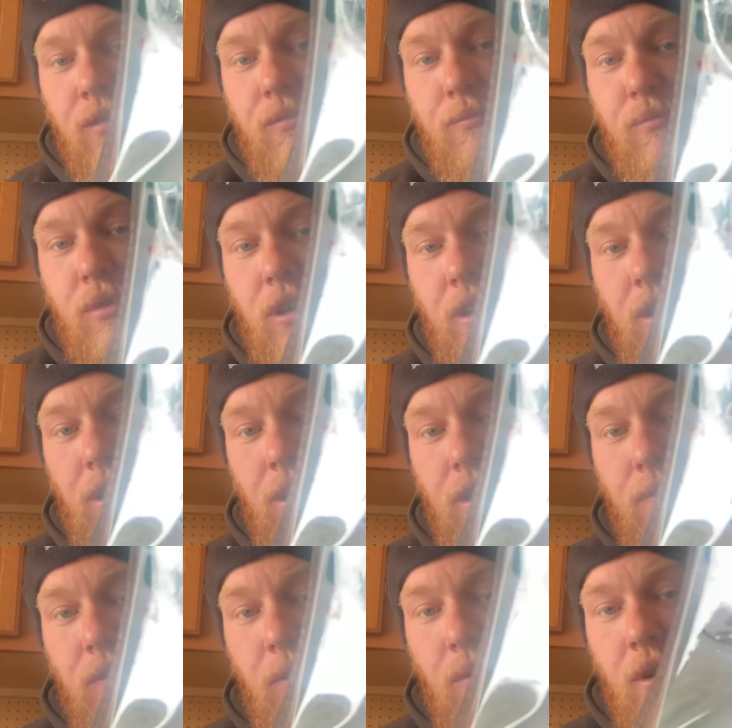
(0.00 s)
Pretty good
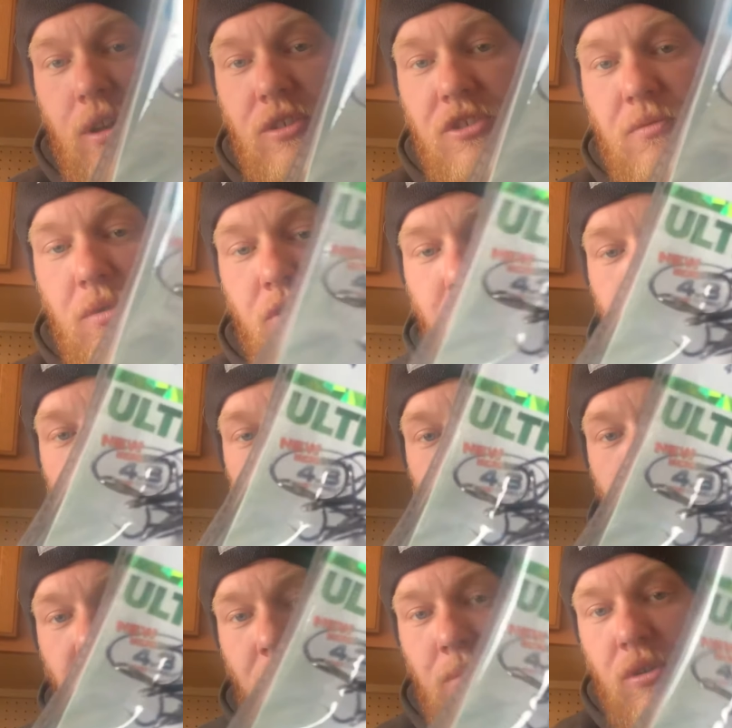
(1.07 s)
if you want to switch them out
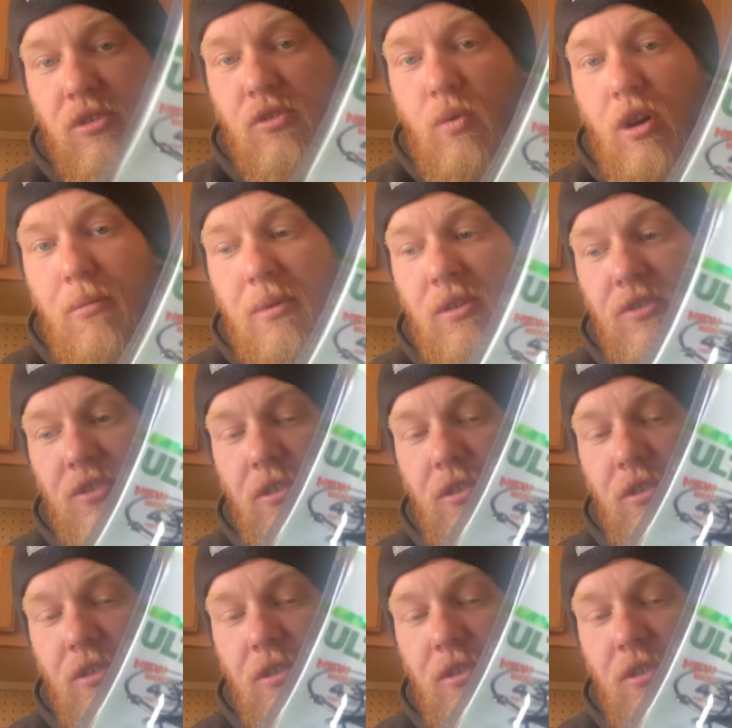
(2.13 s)
for some of your square bills or